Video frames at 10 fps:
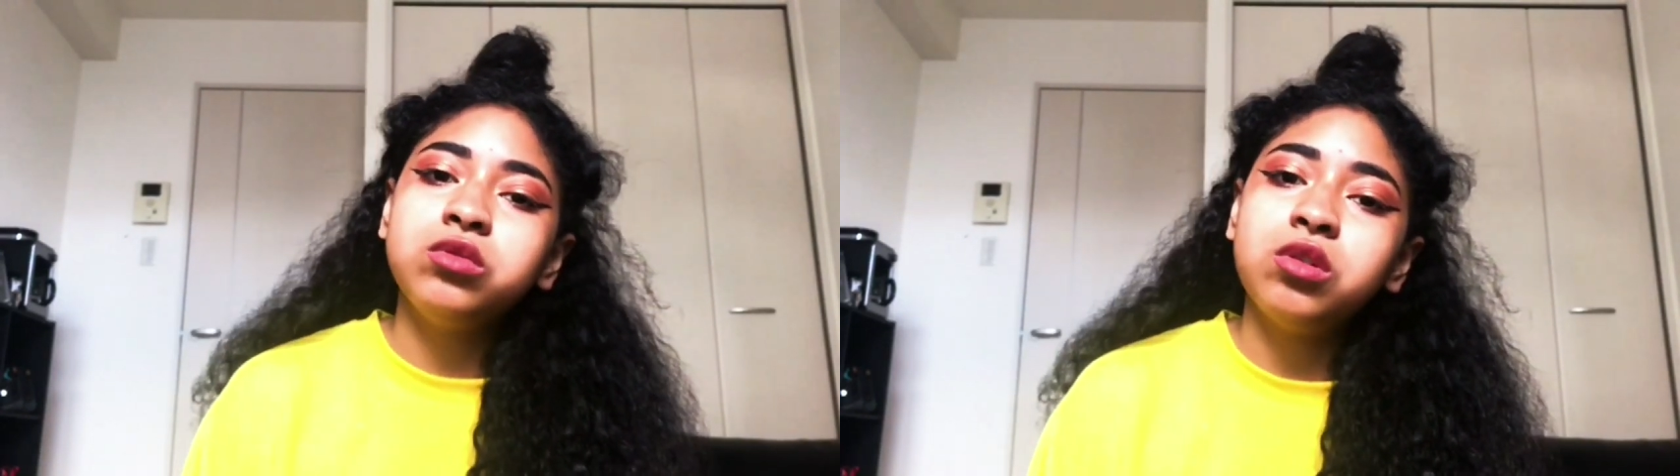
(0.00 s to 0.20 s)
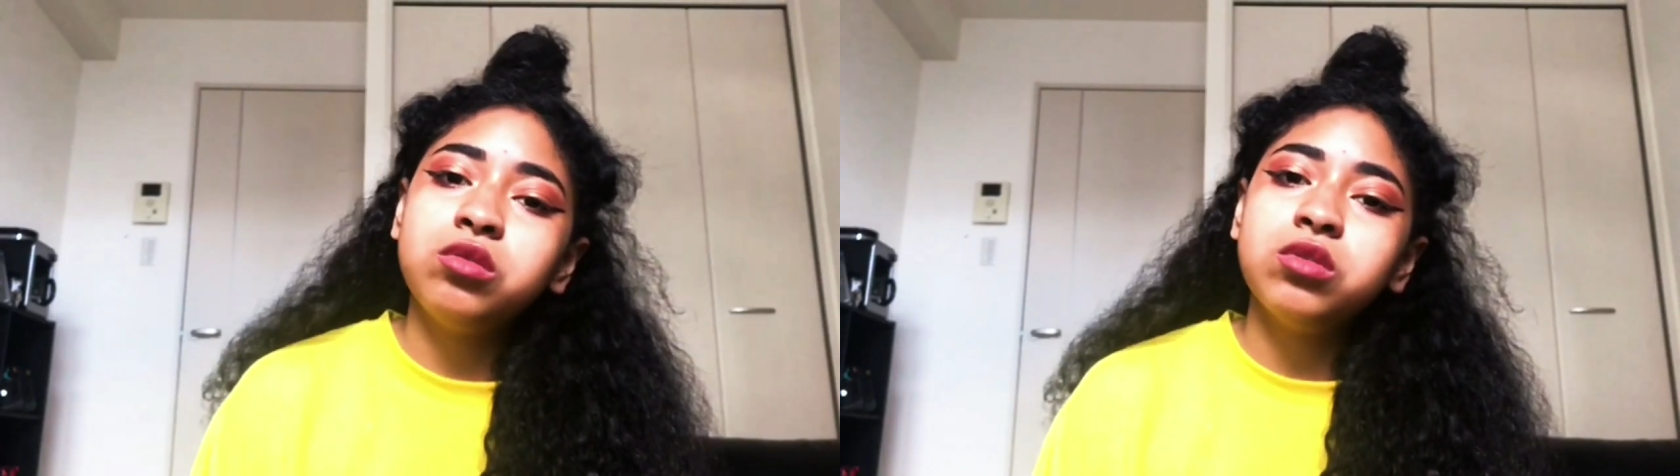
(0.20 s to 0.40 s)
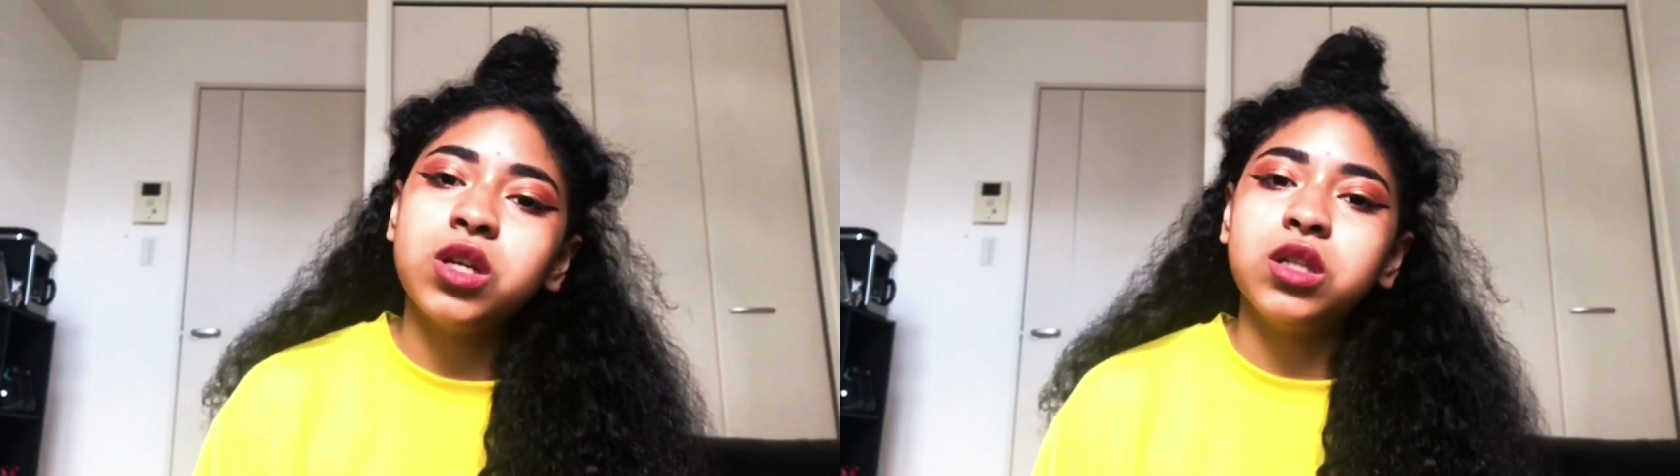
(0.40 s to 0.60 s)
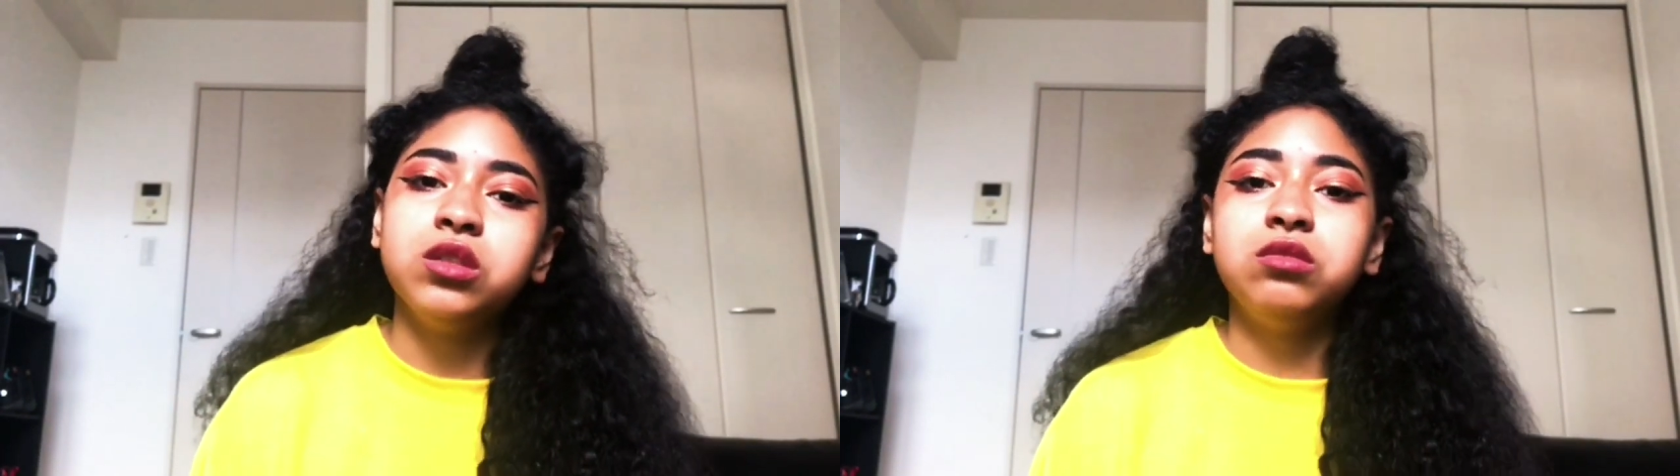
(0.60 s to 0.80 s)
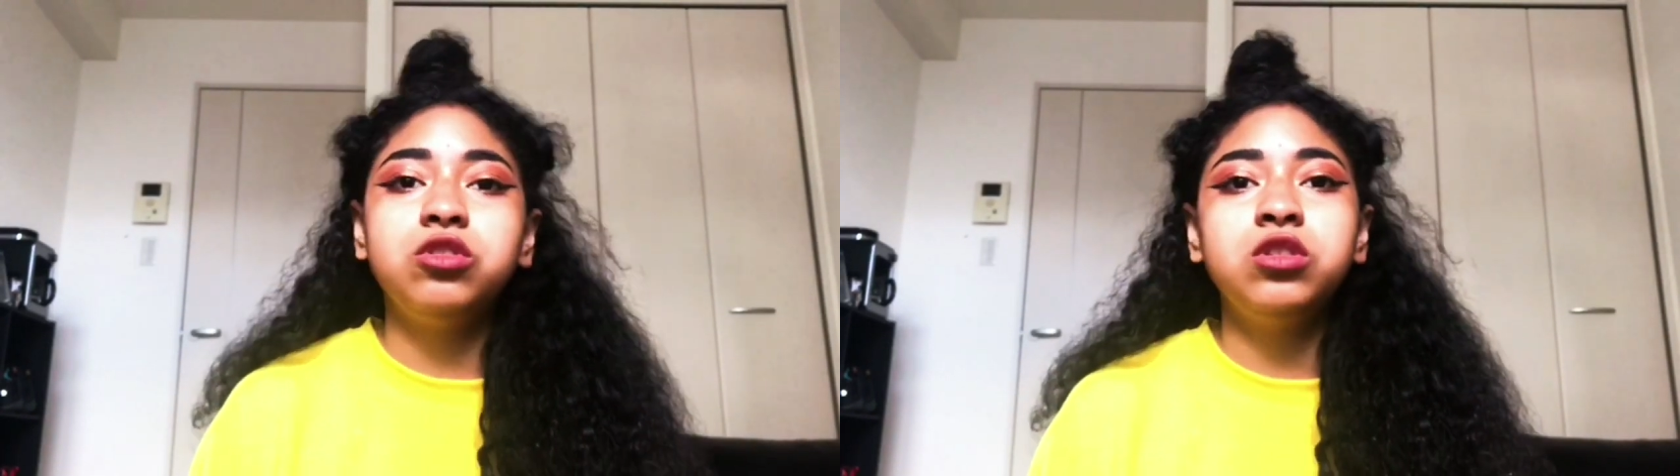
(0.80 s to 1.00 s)
you know?
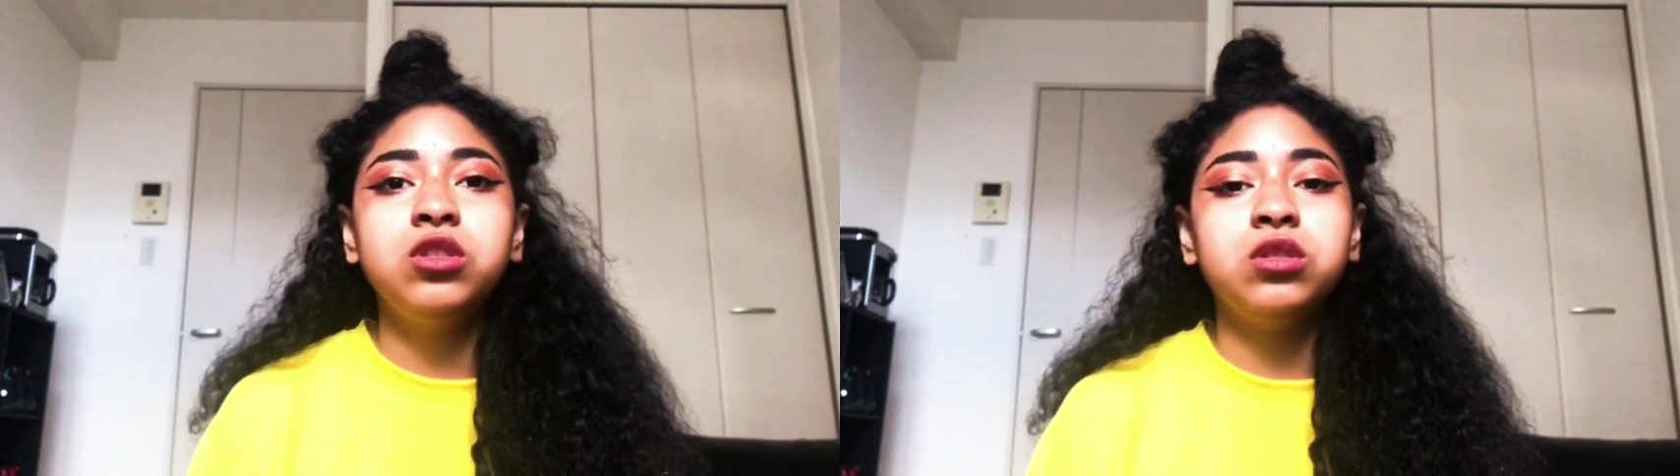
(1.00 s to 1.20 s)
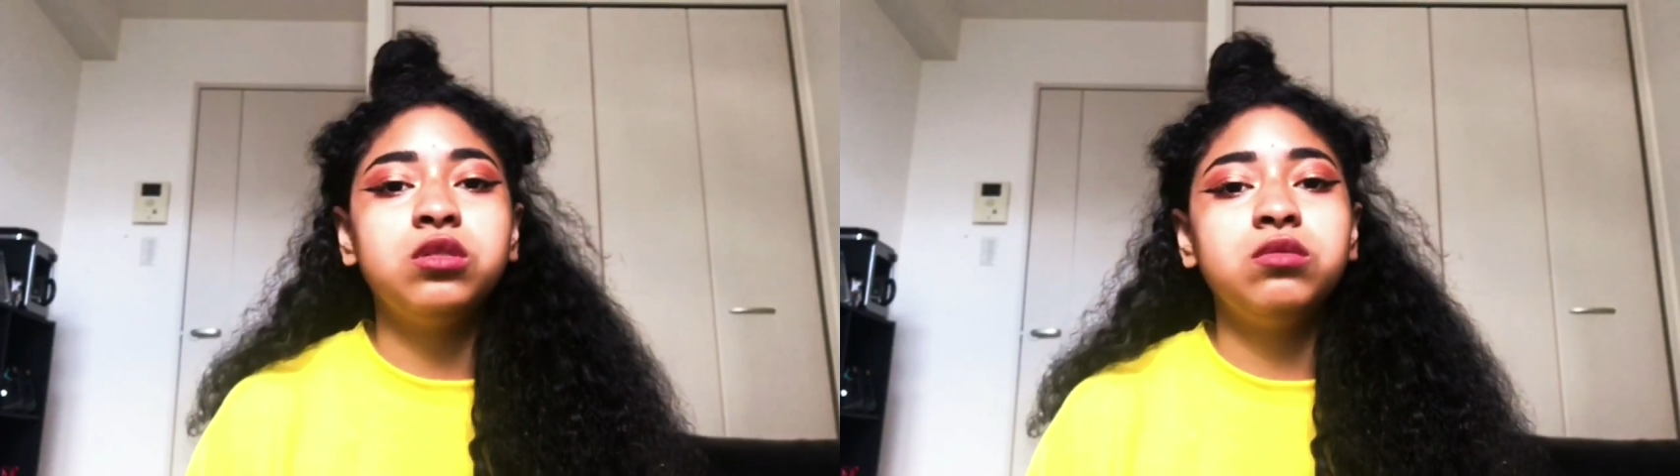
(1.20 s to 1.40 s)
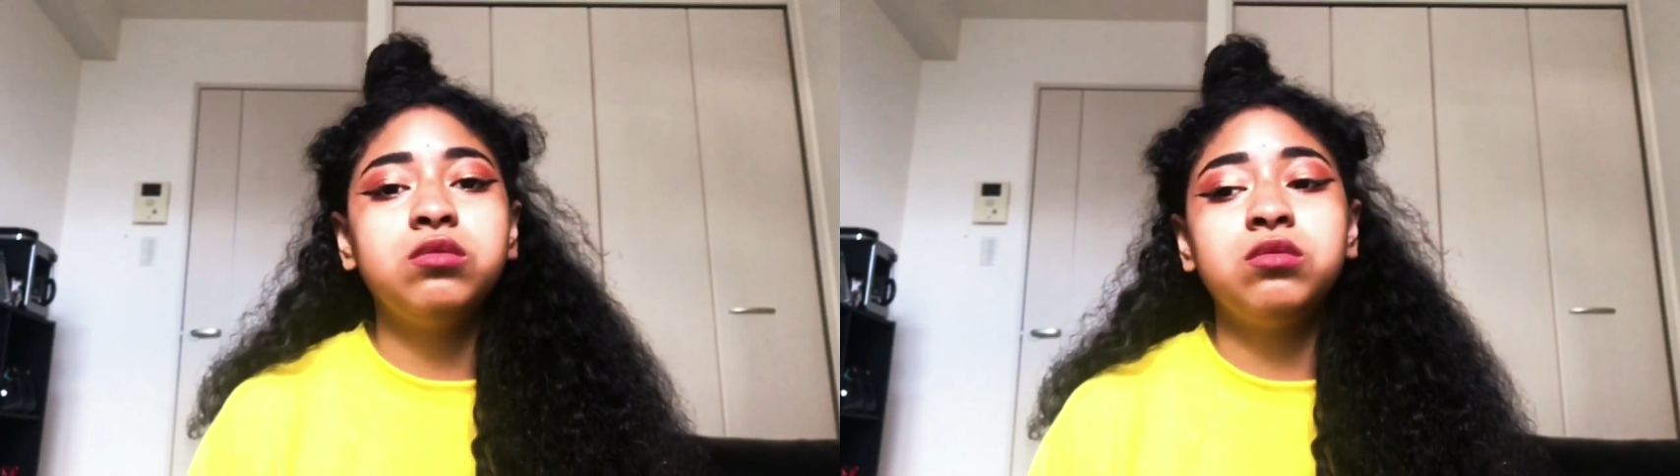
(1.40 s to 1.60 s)
Like, shit.